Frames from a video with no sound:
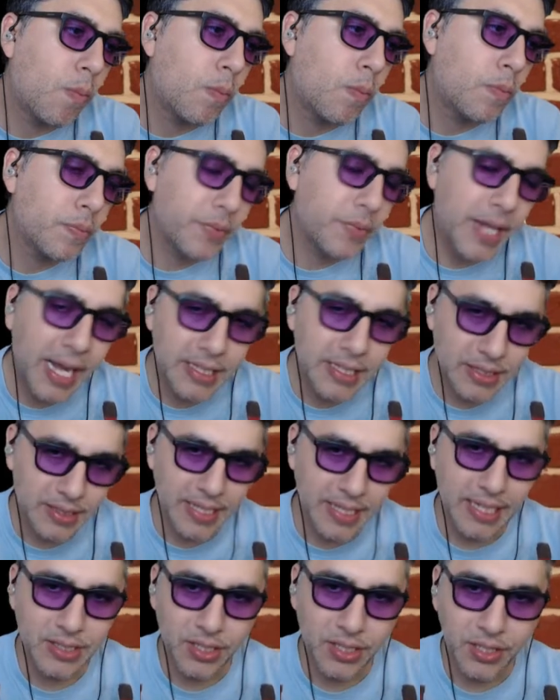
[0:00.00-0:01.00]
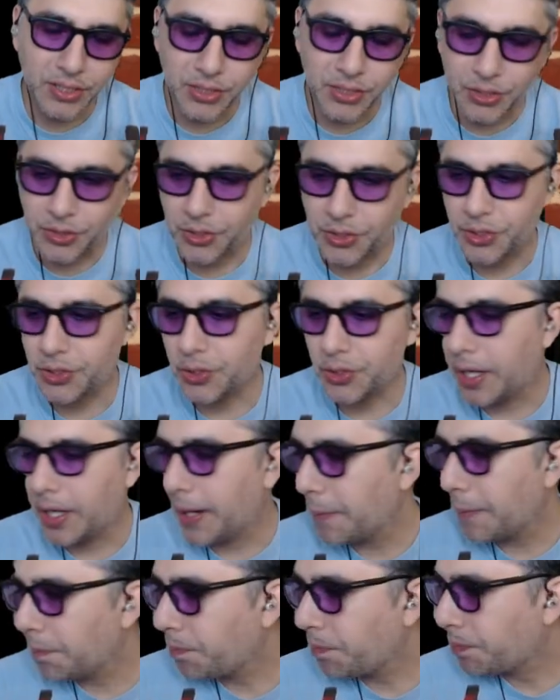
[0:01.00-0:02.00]
that's our user
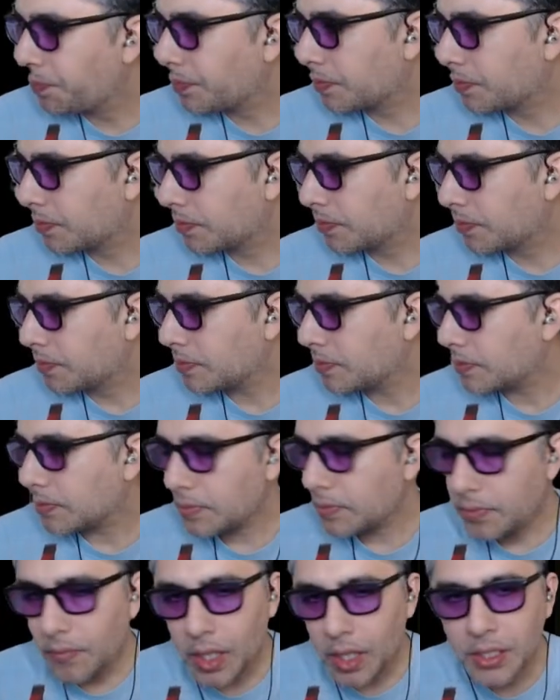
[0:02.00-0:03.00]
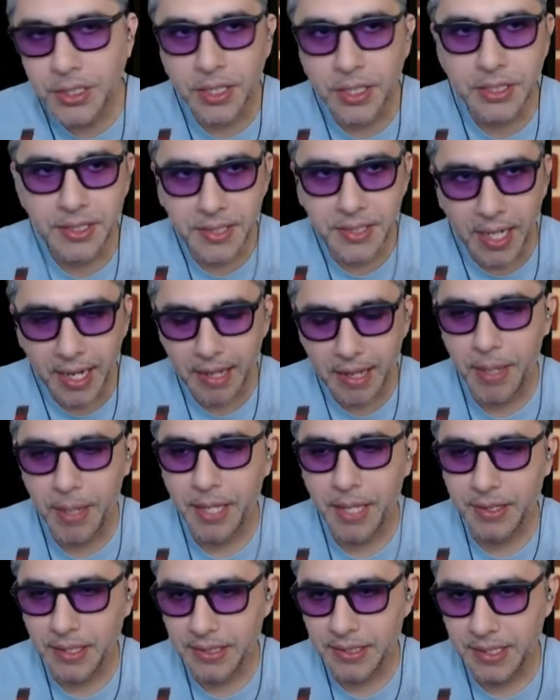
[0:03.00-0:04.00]
story. So let's talk about
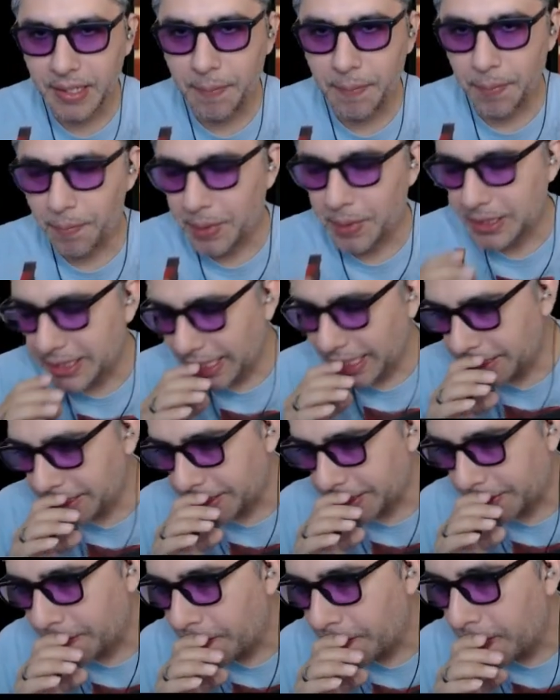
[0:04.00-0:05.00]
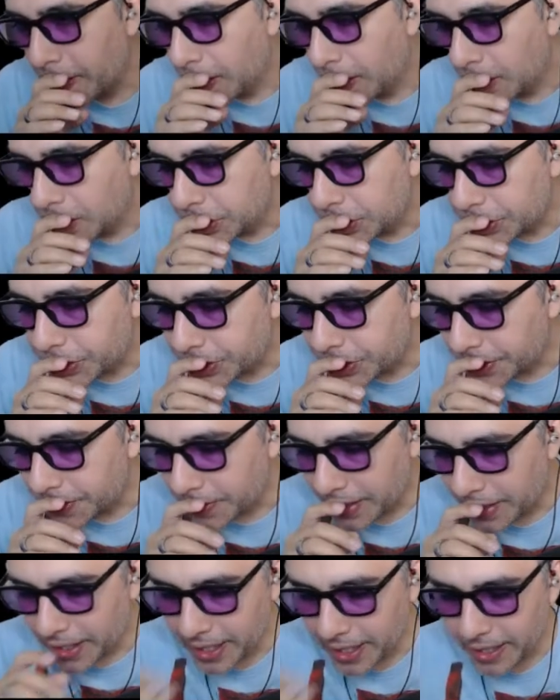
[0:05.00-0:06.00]
this implementation.
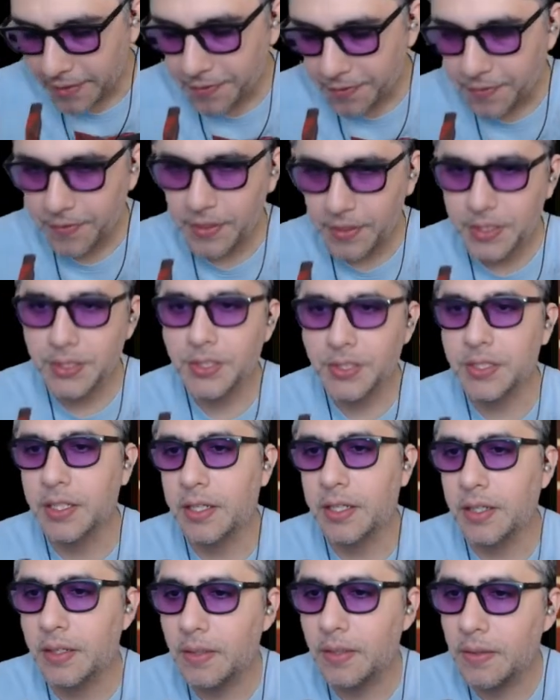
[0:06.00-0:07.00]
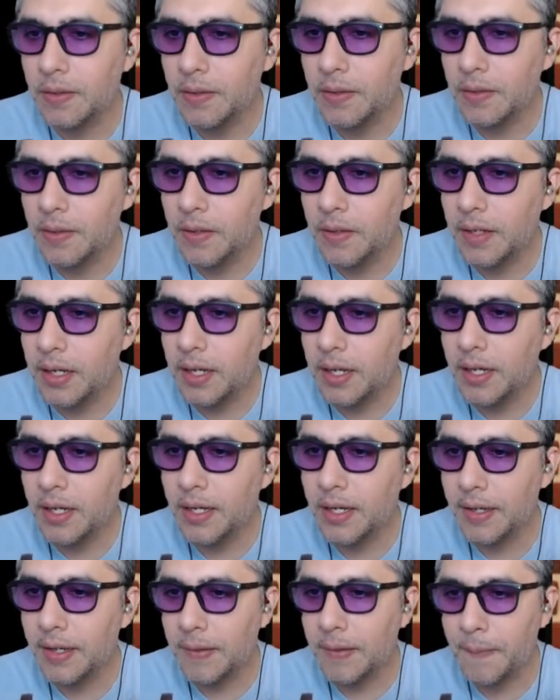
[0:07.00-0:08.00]
If so,
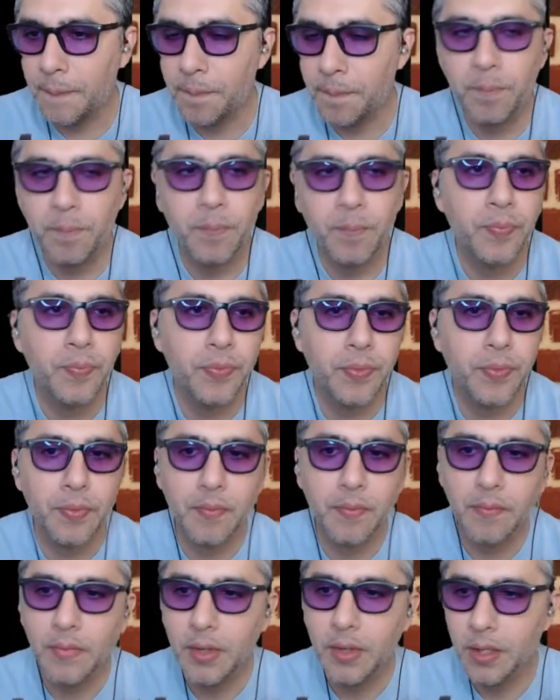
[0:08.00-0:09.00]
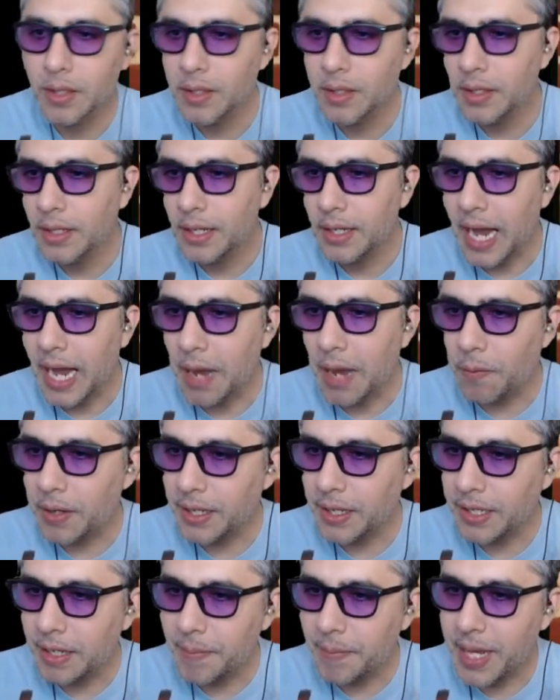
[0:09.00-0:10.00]
I want a
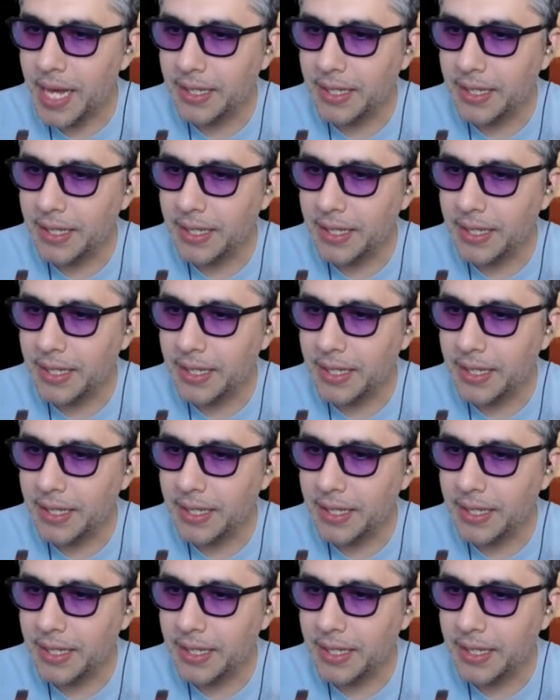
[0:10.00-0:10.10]
command